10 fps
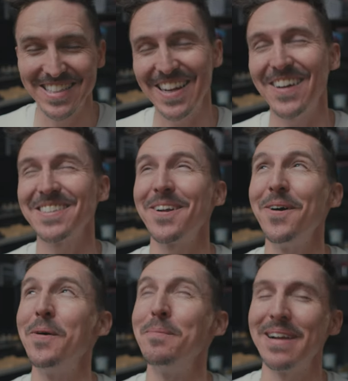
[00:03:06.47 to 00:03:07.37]
So now I was like,
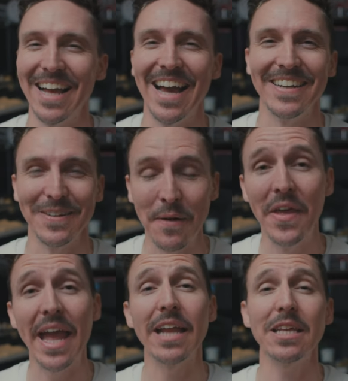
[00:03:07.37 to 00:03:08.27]
oh my God, dude.
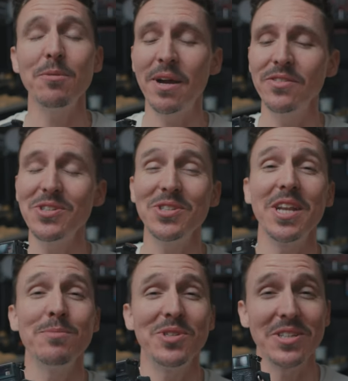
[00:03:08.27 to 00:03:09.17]
And keep in mind, this is an
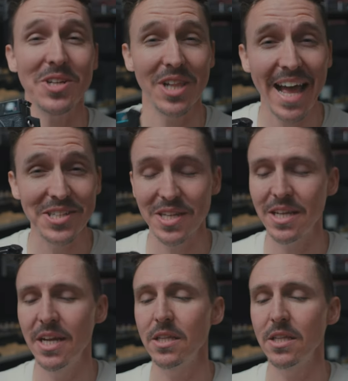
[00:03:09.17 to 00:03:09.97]
M6 Classic.